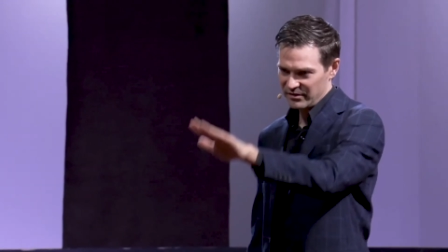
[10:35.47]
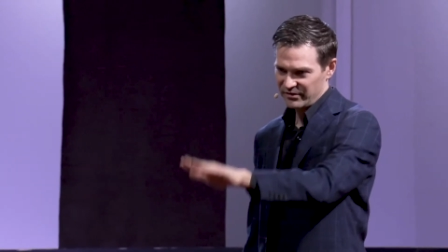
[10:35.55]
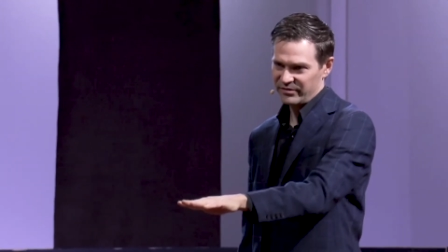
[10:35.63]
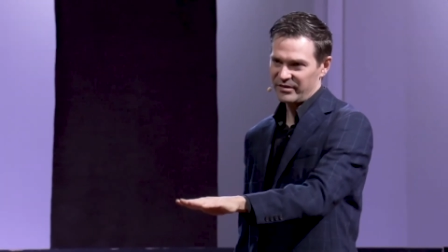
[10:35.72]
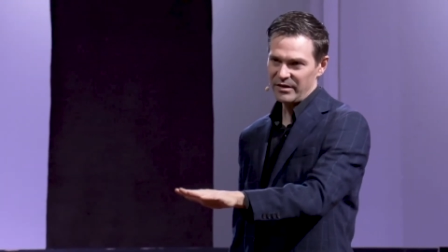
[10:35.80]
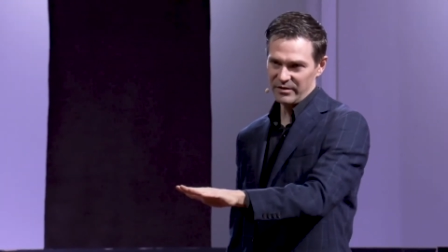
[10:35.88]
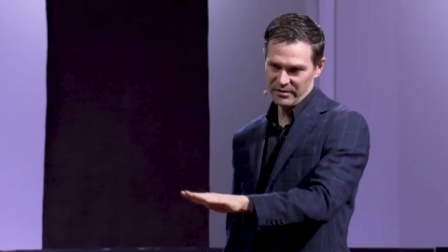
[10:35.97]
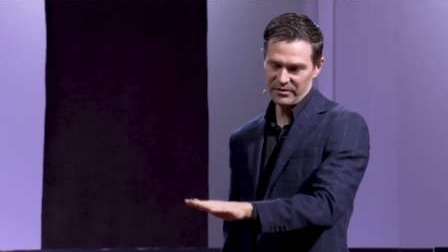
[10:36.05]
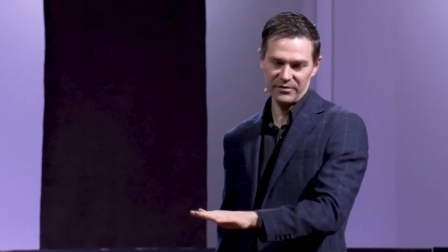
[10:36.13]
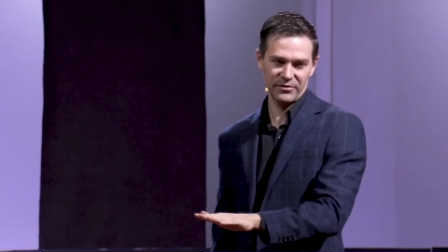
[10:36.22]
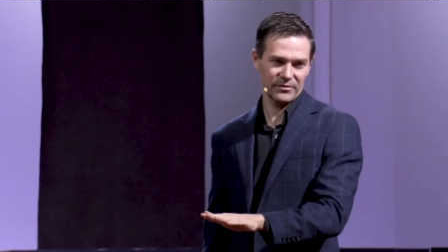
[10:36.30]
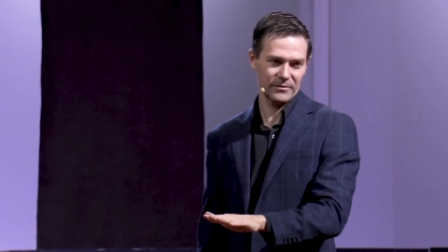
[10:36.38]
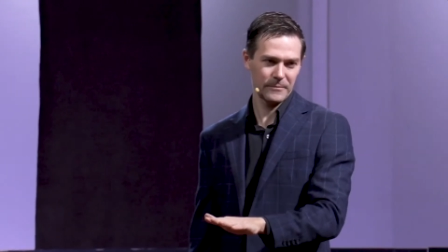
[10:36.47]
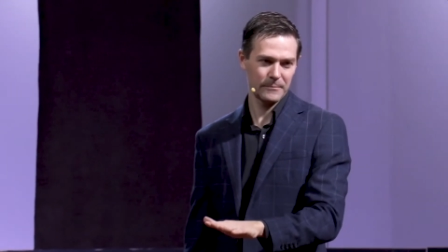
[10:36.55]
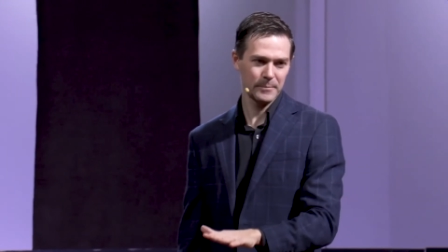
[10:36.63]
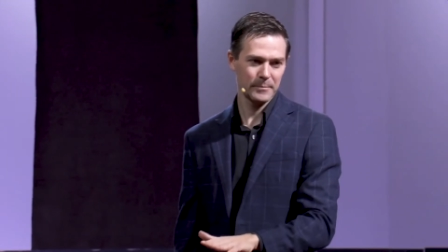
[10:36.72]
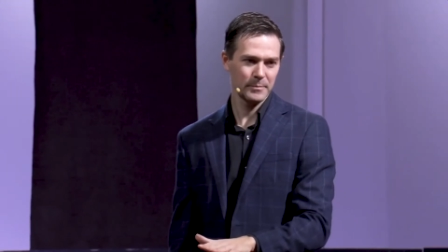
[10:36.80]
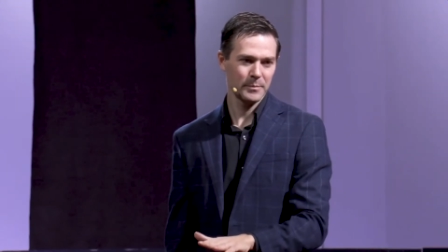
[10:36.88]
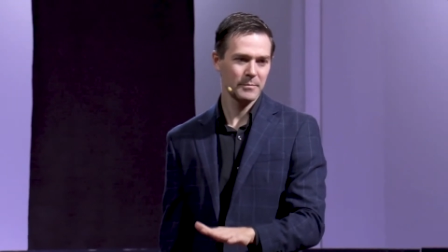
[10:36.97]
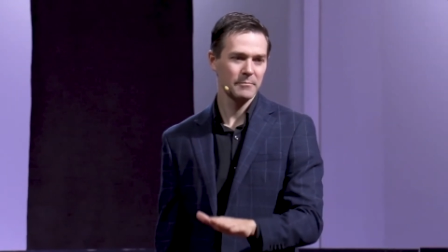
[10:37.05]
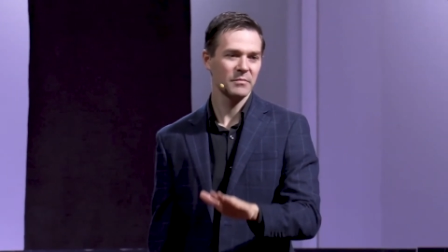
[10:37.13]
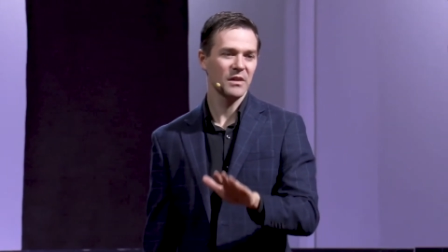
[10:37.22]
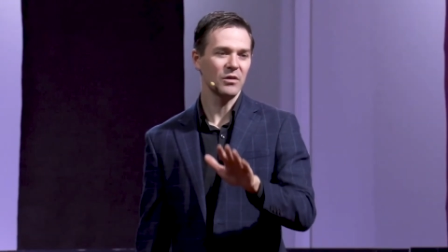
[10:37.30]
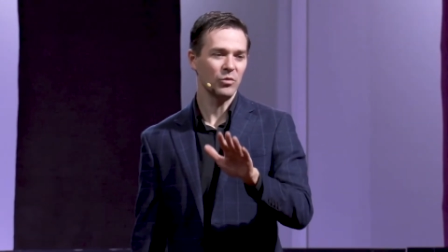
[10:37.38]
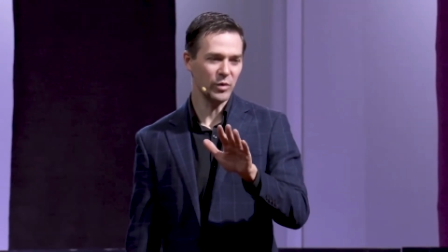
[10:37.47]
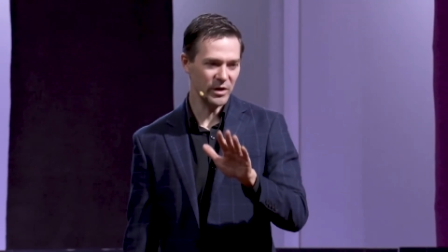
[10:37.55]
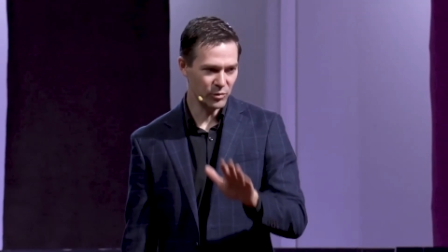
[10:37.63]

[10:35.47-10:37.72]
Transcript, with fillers: sinners, we